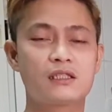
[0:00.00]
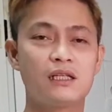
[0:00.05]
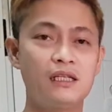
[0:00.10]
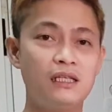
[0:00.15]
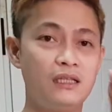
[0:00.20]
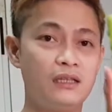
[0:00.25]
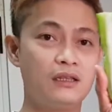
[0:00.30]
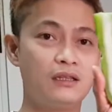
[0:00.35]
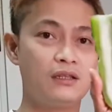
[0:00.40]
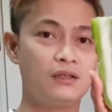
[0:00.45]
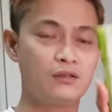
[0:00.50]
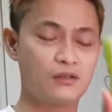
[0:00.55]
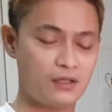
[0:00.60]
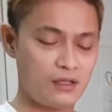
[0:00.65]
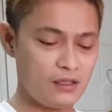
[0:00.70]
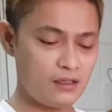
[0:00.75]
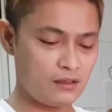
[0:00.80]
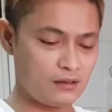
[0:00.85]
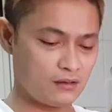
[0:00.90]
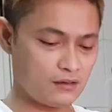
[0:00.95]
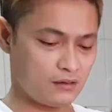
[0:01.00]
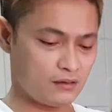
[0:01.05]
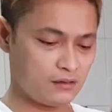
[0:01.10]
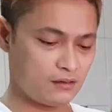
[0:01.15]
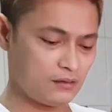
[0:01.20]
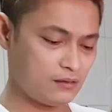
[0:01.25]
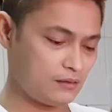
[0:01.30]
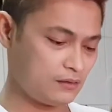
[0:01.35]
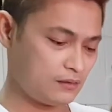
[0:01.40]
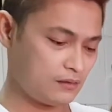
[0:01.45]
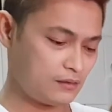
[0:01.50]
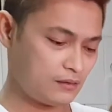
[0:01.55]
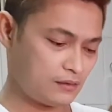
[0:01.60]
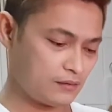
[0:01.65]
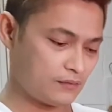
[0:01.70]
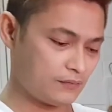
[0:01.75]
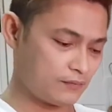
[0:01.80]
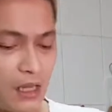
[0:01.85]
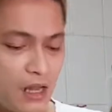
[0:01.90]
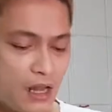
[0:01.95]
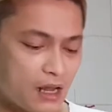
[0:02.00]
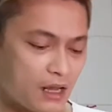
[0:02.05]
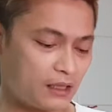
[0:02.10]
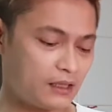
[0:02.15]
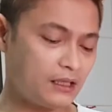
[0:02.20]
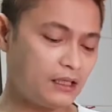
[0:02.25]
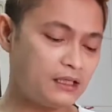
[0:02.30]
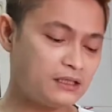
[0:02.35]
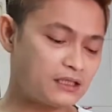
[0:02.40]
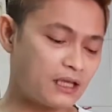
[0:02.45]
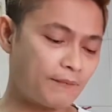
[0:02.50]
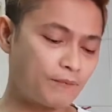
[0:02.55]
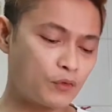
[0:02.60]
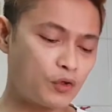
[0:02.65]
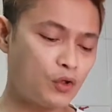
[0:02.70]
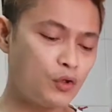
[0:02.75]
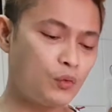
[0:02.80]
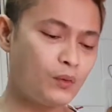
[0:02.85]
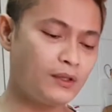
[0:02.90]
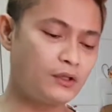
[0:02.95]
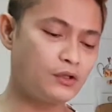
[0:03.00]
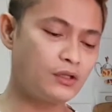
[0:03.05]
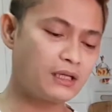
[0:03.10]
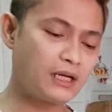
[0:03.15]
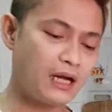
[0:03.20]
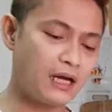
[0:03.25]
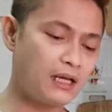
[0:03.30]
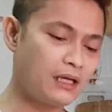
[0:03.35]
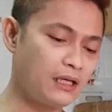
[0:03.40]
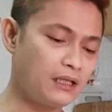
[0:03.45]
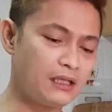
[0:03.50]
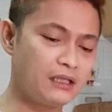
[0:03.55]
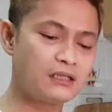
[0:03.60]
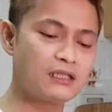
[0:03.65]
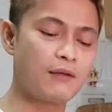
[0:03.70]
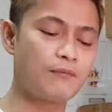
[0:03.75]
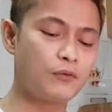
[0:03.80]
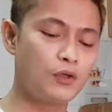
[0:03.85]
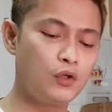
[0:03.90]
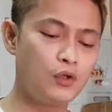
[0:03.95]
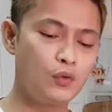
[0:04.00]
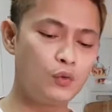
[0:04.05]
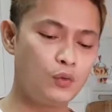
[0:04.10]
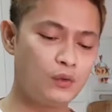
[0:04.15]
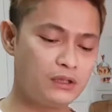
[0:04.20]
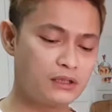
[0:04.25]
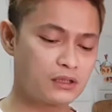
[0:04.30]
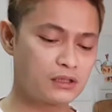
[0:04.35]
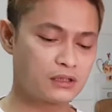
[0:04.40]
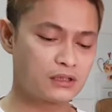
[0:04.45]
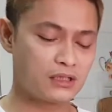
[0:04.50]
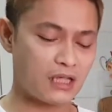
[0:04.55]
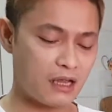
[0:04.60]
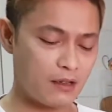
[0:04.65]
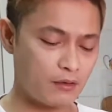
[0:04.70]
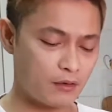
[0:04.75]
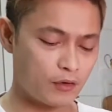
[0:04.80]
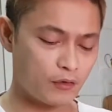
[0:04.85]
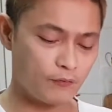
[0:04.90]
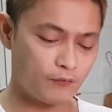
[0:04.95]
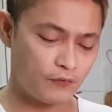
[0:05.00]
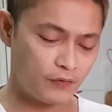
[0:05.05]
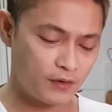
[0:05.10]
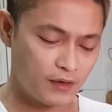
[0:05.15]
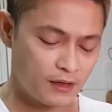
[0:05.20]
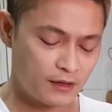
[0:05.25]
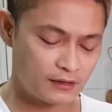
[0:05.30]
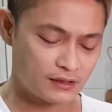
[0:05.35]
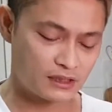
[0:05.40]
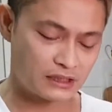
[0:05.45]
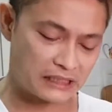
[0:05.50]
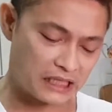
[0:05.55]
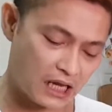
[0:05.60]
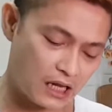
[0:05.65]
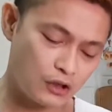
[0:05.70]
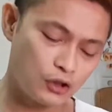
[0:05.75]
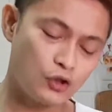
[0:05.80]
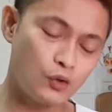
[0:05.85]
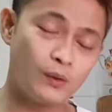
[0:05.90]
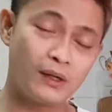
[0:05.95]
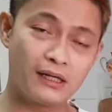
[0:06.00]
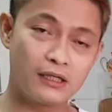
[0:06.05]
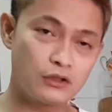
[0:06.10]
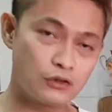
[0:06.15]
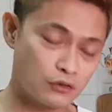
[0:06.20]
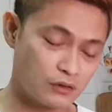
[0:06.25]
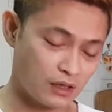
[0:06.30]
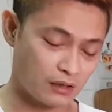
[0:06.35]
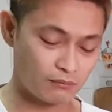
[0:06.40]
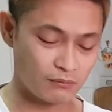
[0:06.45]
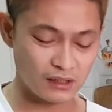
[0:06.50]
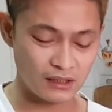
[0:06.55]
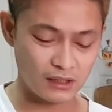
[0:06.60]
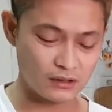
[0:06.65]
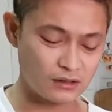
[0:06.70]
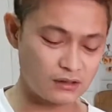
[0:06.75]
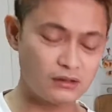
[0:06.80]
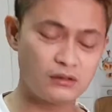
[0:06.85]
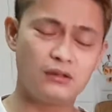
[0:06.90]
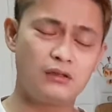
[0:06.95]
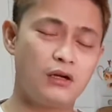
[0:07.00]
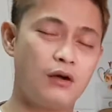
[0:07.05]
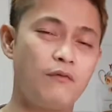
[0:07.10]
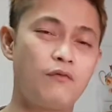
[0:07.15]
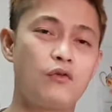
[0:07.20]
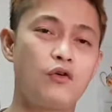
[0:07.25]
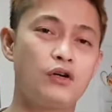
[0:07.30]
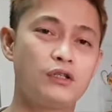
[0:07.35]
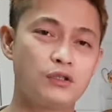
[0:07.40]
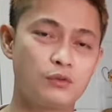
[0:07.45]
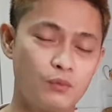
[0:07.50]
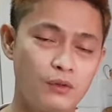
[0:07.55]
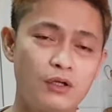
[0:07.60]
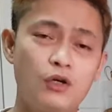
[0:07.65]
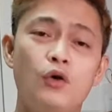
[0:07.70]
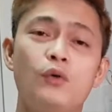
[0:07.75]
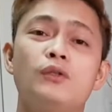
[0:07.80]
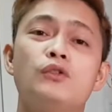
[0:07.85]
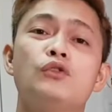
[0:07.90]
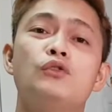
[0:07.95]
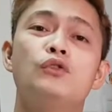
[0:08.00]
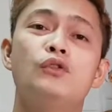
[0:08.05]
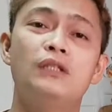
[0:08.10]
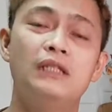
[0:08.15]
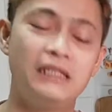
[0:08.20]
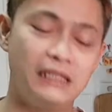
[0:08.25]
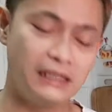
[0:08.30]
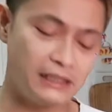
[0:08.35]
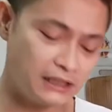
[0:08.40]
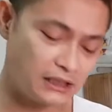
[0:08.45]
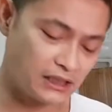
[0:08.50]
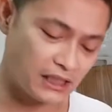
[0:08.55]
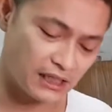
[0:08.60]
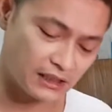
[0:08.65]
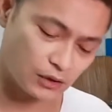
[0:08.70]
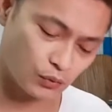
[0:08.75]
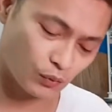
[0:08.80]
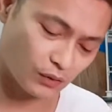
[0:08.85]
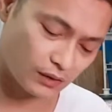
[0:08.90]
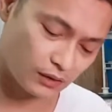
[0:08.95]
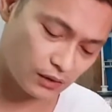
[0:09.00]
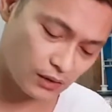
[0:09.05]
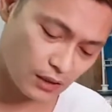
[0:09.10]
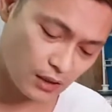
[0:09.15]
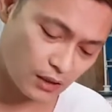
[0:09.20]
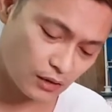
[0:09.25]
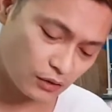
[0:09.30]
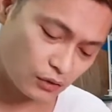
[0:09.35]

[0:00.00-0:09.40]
It's clean. Okay, and then it's up to you when you're cutting it. It's up to you which style you want it to cut, but of course we're going to do the easiest one.